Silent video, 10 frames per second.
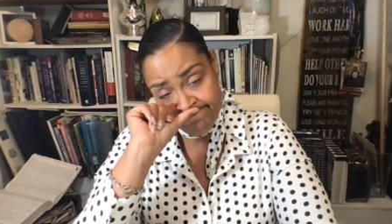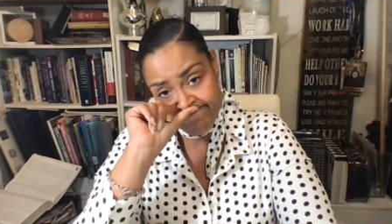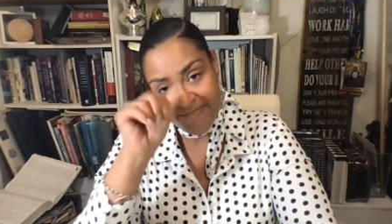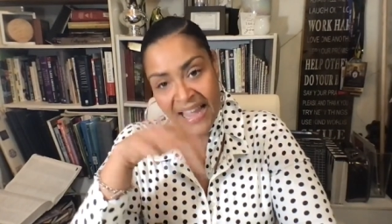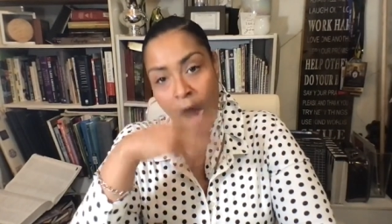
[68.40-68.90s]

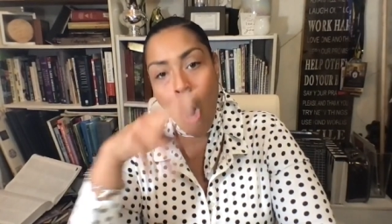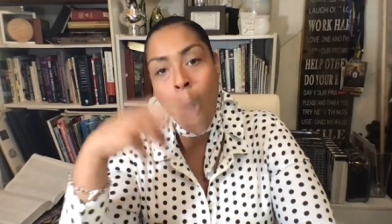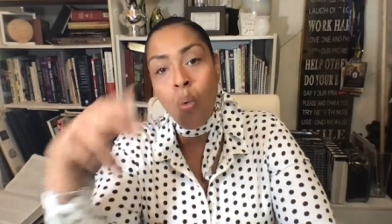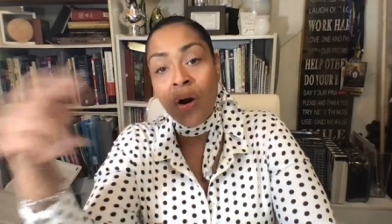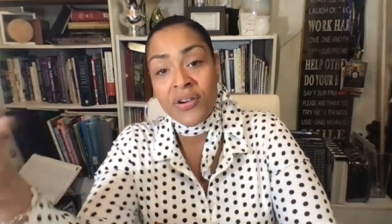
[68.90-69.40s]
They all
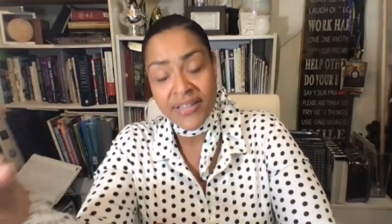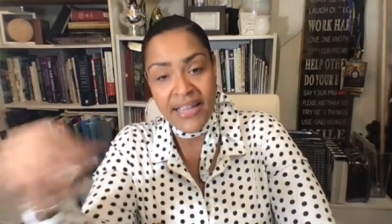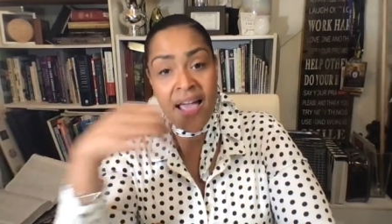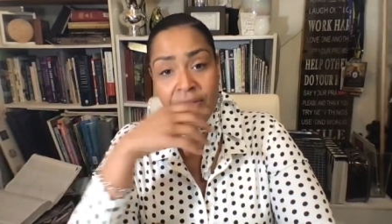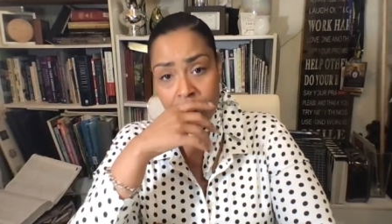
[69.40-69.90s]
work
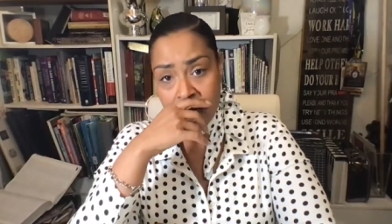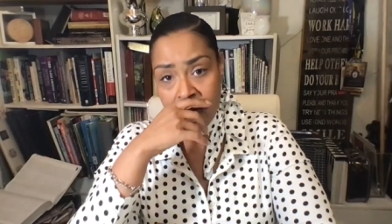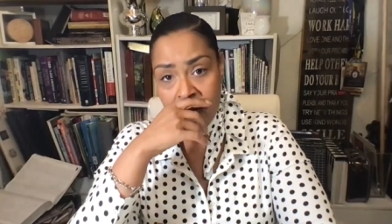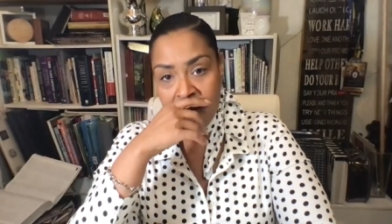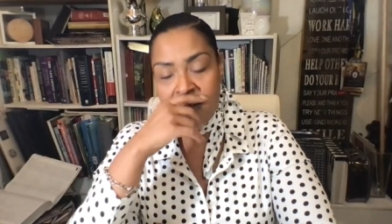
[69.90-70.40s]
together.
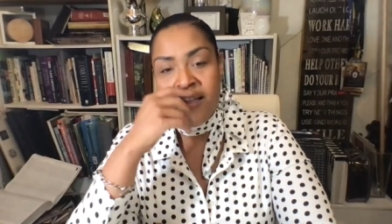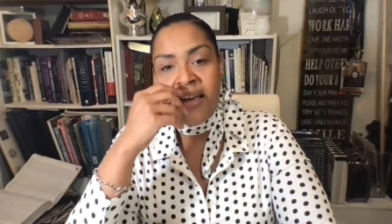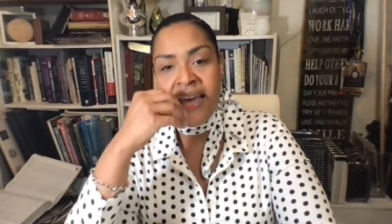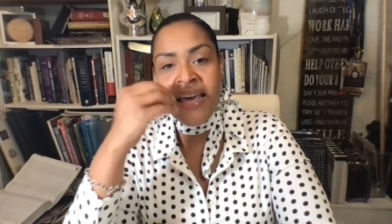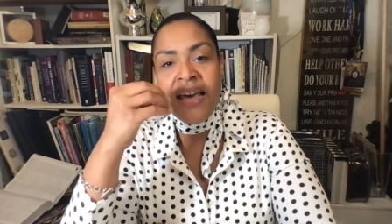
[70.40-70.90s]

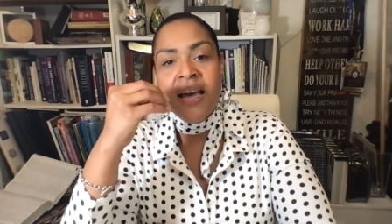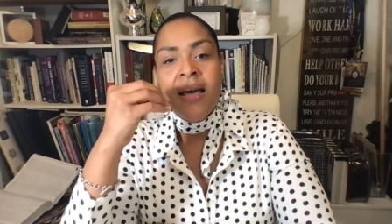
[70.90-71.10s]
He